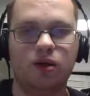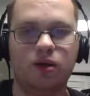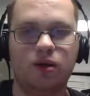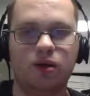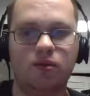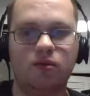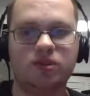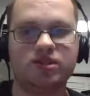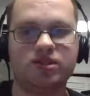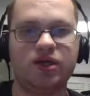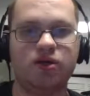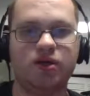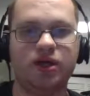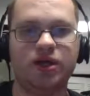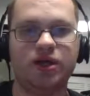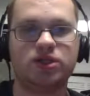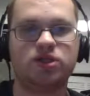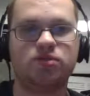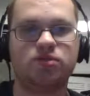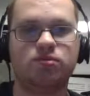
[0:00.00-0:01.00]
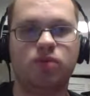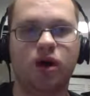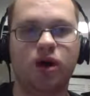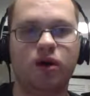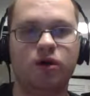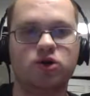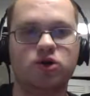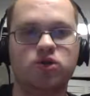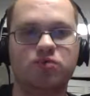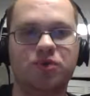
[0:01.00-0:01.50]
Let's take a look at
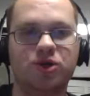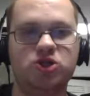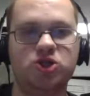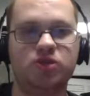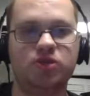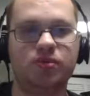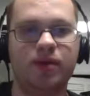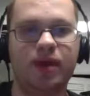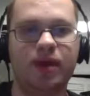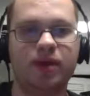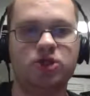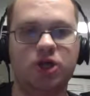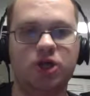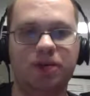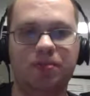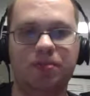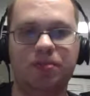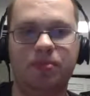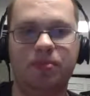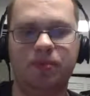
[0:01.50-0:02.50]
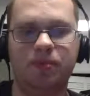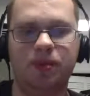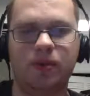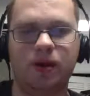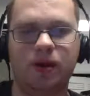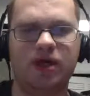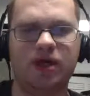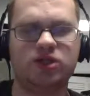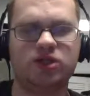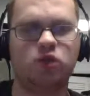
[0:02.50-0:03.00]
tomorrow's pitching matchup.
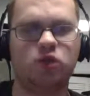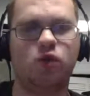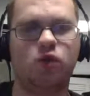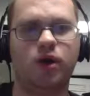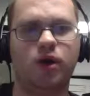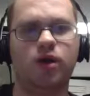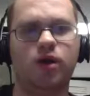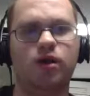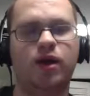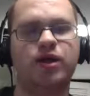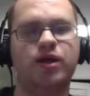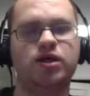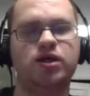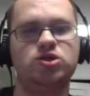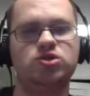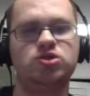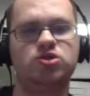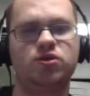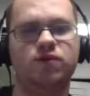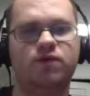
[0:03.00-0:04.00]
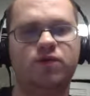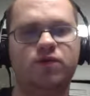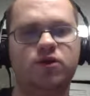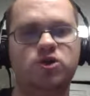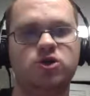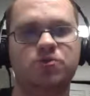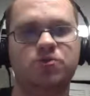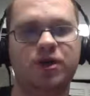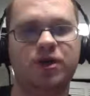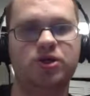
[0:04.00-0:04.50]
Again, it's a 1 o'clock Eastern
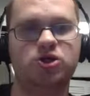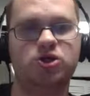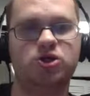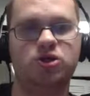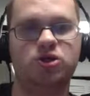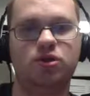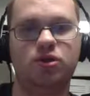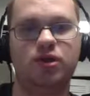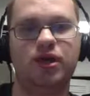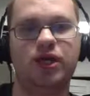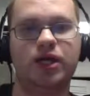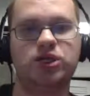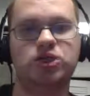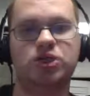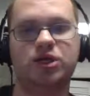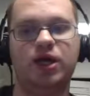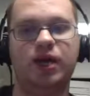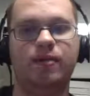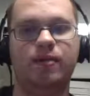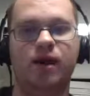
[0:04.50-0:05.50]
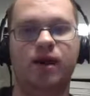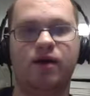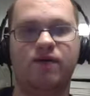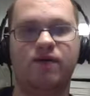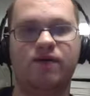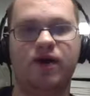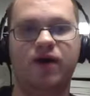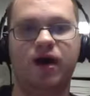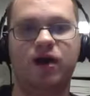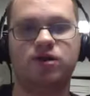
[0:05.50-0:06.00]
first pitch. You can catch the game on
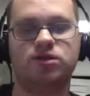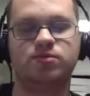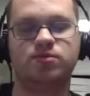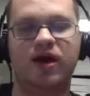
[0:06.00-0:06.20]
Fox.